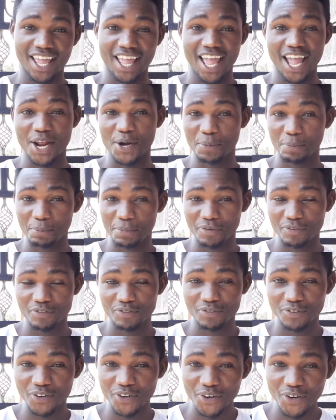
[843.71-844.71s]
And
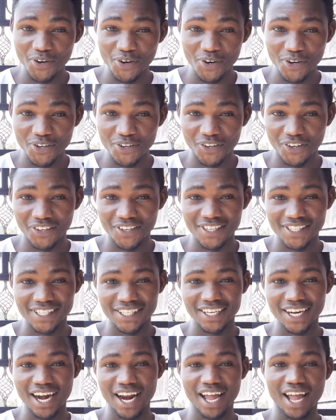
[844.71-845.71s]
before you
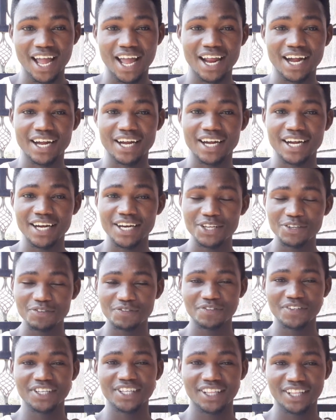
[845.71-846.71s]
consider
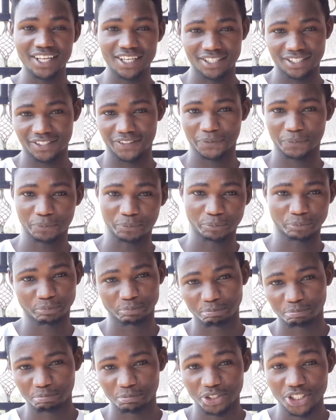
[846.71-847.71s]
leaving that
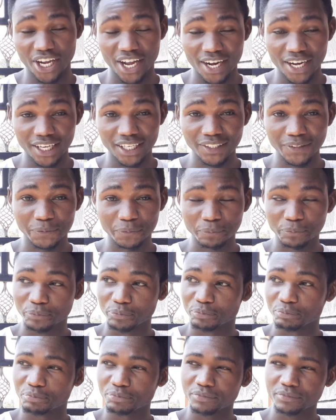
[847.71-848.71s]
channel,
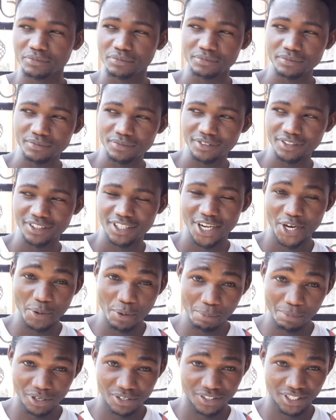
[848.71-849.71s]

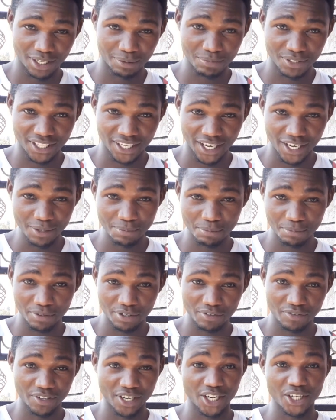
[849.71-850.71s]
remember to subscribe
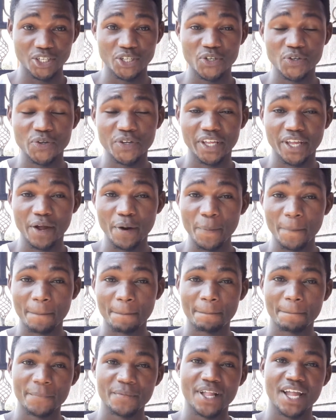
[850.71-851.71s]
if you are new here,
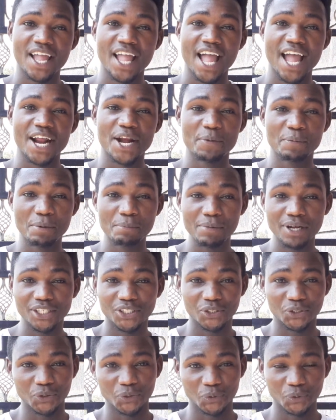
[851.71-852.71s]
remember
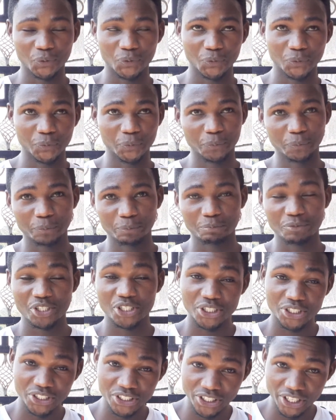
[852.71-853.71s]
to
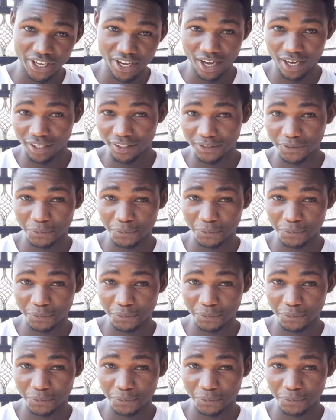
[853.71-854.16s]
share,